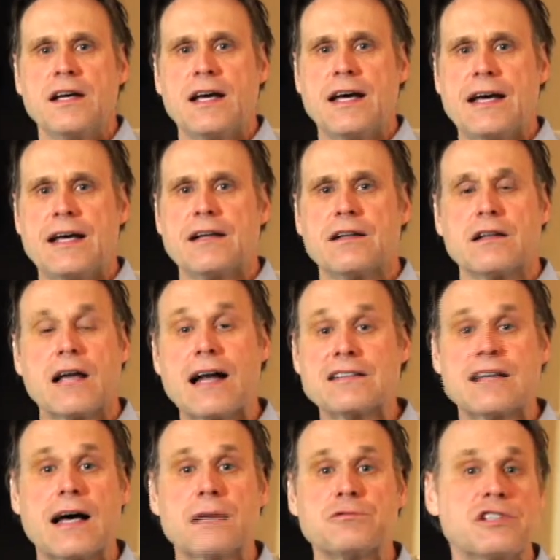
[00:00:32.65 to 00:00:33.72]
And a lot
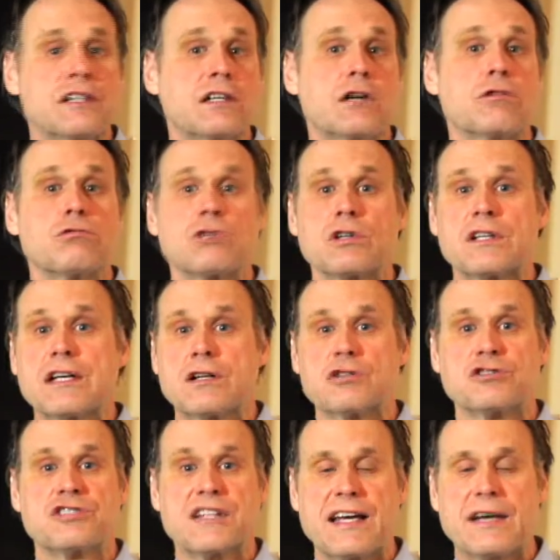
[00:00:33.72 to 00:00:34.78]
of times they don't really
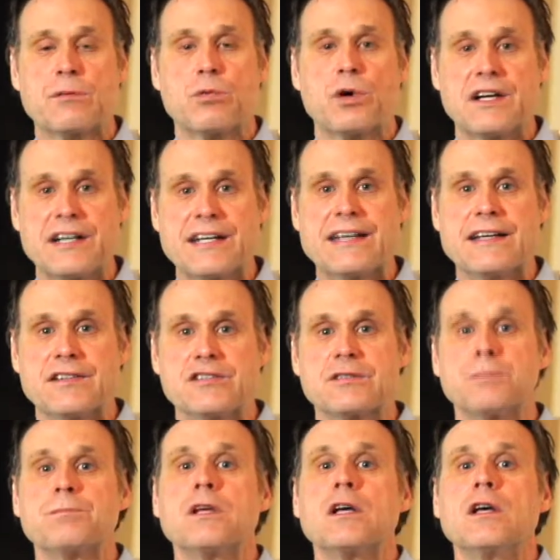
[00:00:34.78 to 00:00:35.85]
understand what it is.